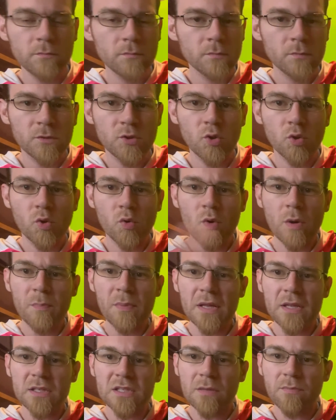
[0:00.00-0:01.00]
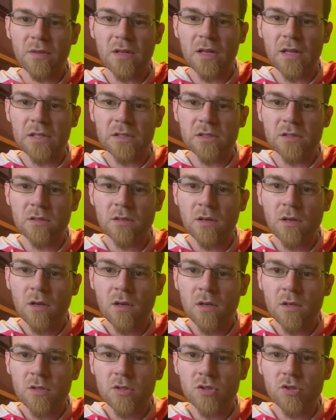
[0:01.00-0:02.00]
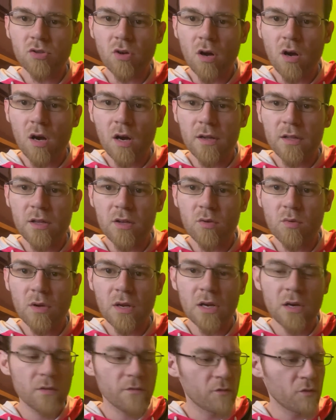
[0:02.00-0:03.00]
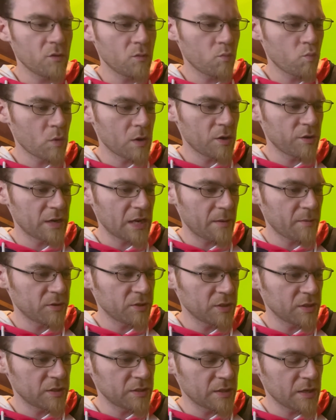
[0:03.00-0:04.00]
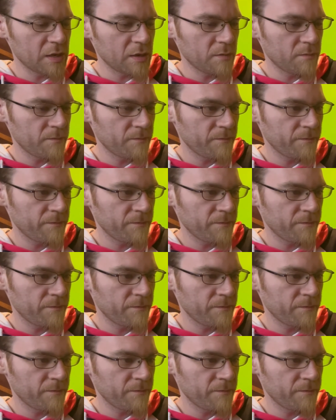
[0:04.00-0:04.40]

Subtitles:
So you equip that to something that's strong, and then you hit it for 1 damage and it's dead.